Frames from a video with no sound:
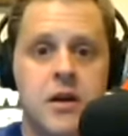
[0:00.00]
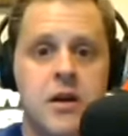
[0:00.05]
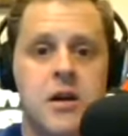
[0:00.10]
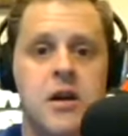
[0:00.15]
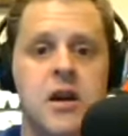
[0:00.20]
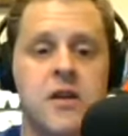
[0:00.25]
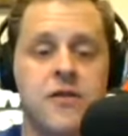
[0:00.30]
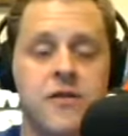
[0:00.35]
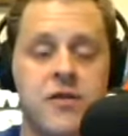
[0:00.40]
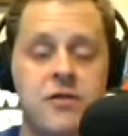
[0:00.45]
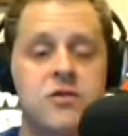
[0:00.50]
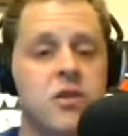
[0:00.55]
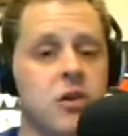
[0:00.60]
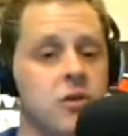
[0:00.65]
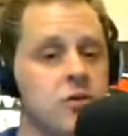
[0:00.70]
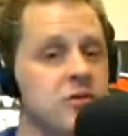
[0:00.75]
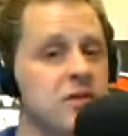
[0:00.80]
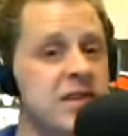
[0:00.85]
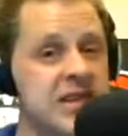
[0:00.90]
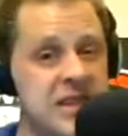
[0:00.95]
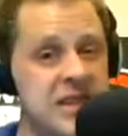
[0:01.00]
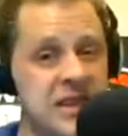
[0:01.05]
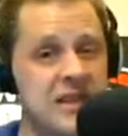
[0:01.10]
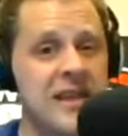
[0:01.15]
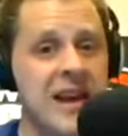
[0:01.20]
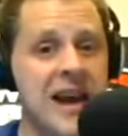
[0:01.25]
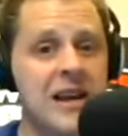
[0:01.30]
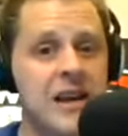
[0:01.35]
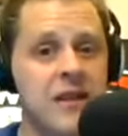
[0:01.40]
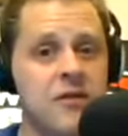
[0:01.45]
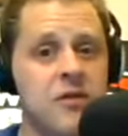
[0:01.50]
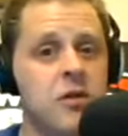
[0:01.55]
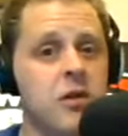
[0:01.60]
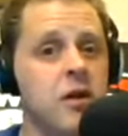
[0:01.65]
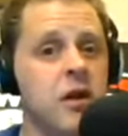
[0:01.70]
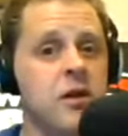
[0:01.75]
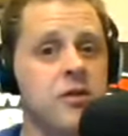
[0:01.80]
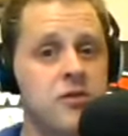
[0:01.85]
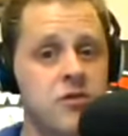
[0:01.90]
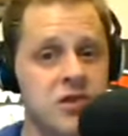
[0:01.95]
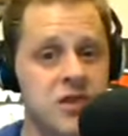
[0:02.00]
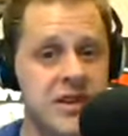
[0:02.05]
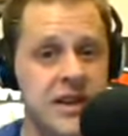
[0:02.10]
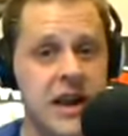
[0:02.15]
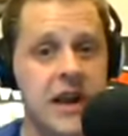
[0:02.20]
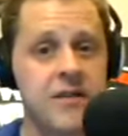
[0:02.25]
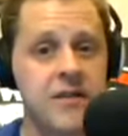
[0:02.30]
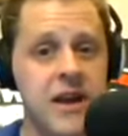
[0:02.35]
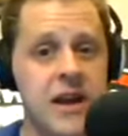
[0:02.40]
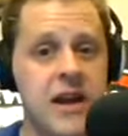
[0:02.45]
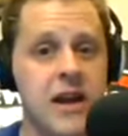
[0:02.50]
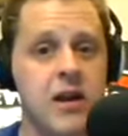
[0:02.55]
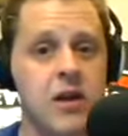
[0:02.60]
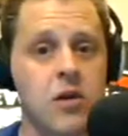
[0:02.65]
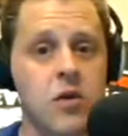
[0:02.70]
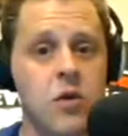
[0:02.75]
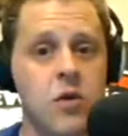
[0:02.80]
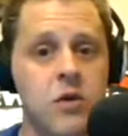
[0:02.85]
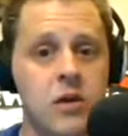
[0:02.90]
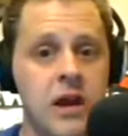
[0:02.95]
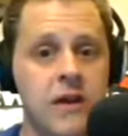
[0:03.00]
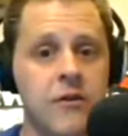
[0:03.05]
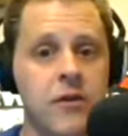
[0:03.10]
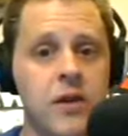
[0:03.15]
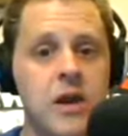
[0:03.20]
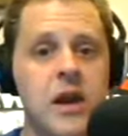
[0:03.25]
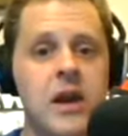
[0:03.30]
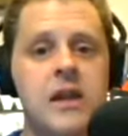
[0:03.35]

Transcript: If you don't see that, if you don't understand that at a core level,